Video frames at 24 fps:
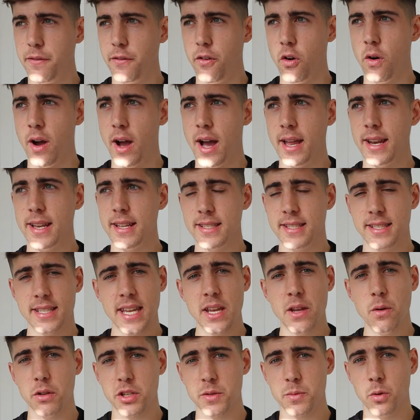beforehand and
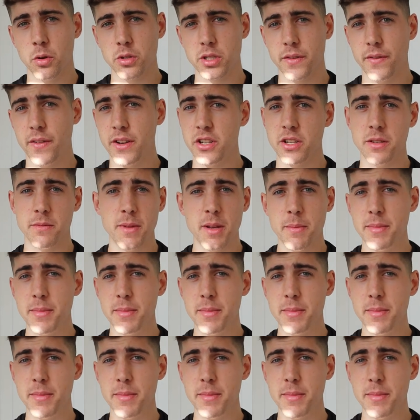see what's most efficient.